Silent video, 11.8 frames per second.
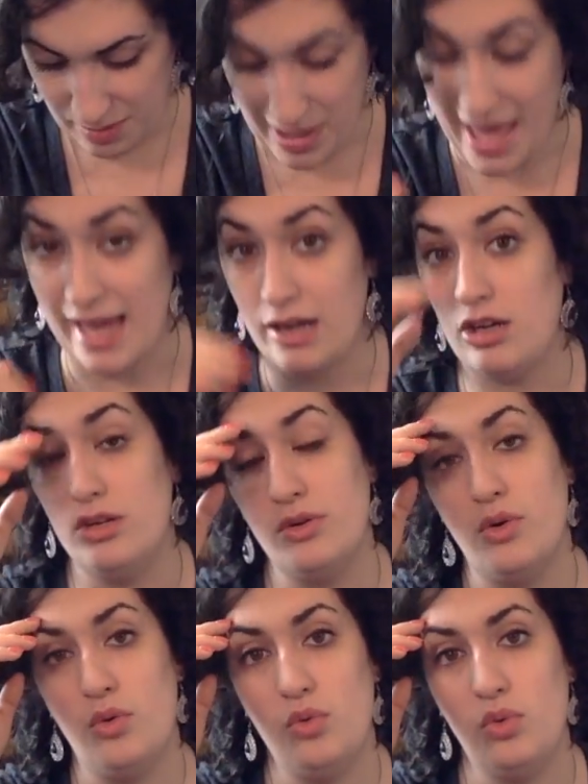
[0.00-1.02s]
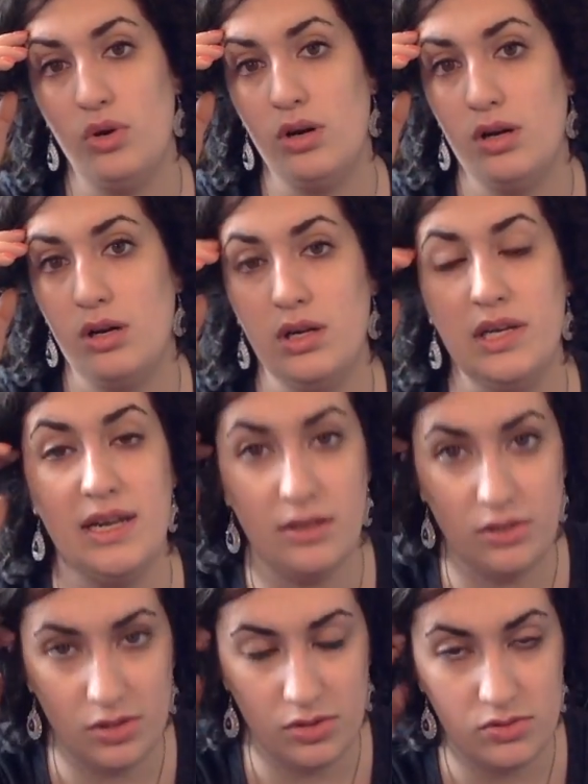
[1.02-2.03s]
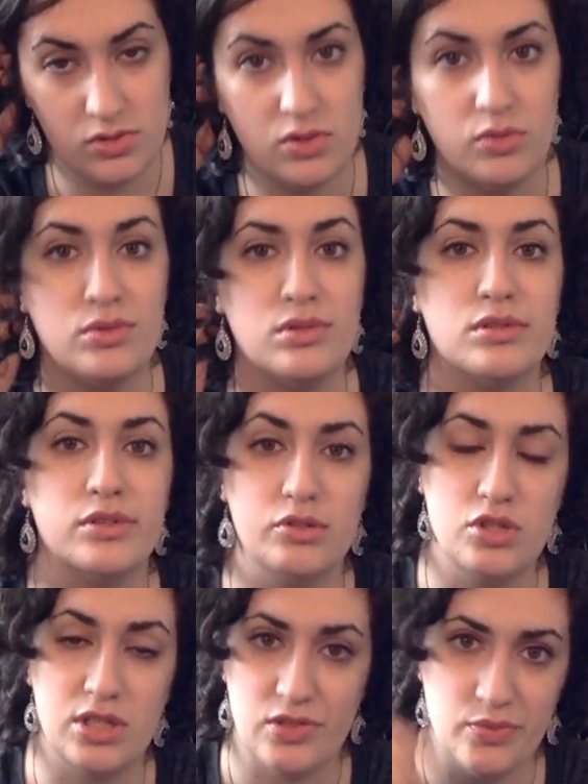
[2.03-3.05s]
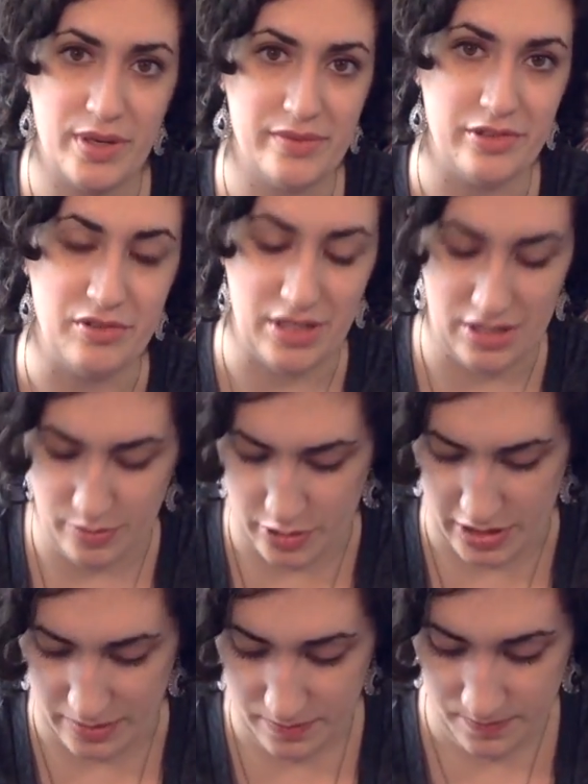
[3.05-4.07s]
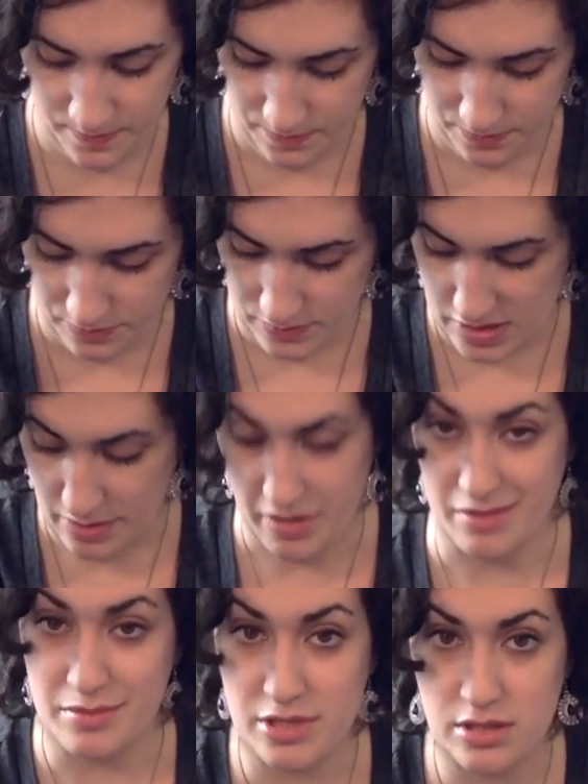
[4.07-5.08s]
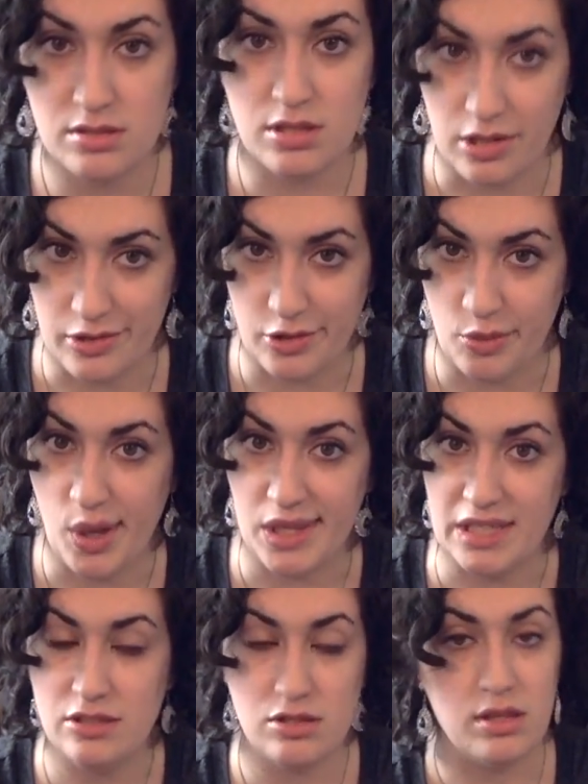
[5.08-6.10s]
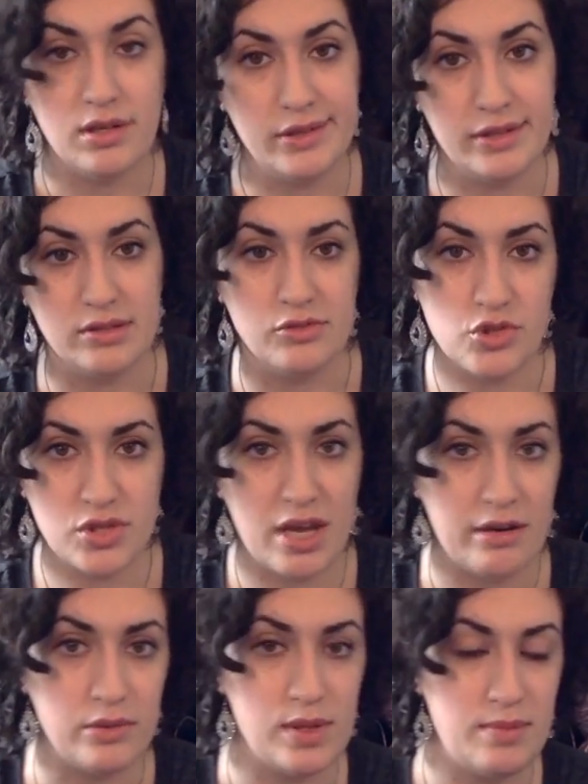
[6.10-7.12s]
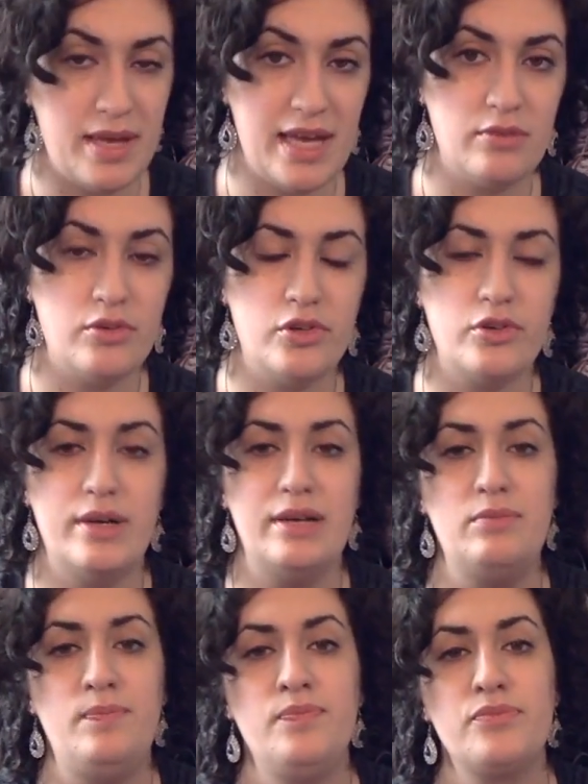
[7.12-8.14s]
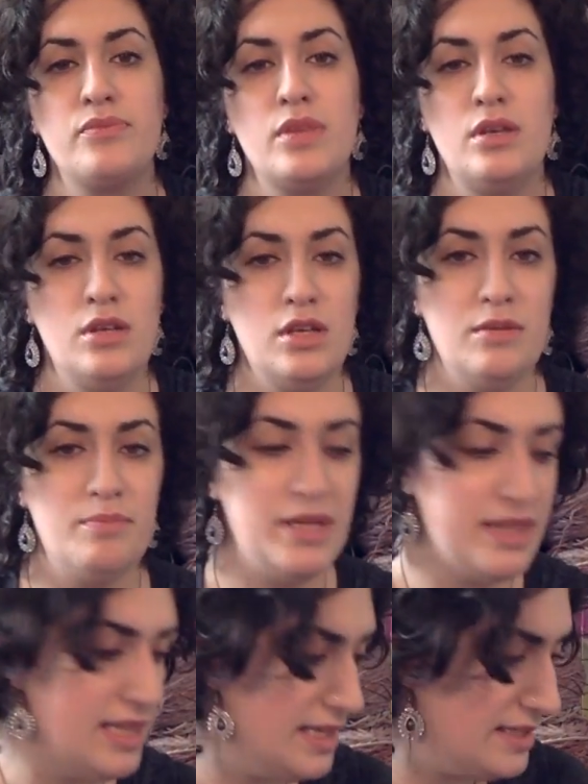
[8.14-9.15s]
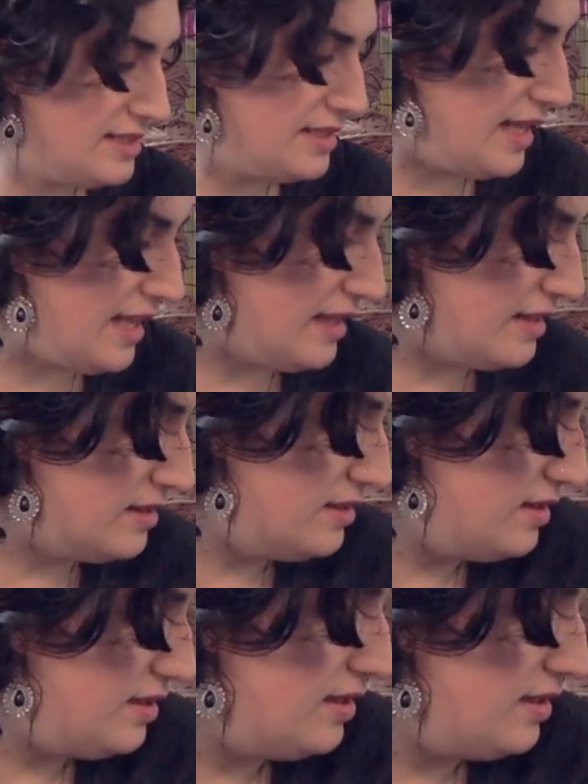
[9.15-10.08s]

pattern or needles or notions, whatever you need to put in. Sometimes, you know, your wallet, so that you can just carry one bag when you go out. But this is,